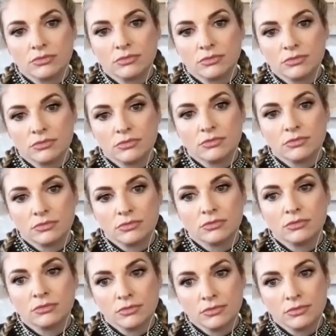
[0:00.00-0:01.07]

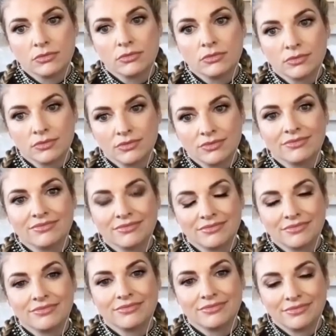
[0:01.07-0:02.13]

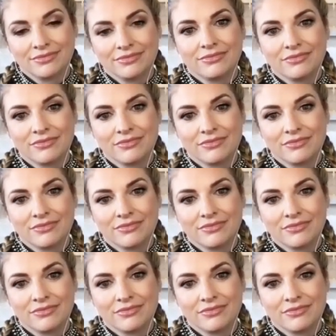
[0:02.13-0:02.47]
[no speech]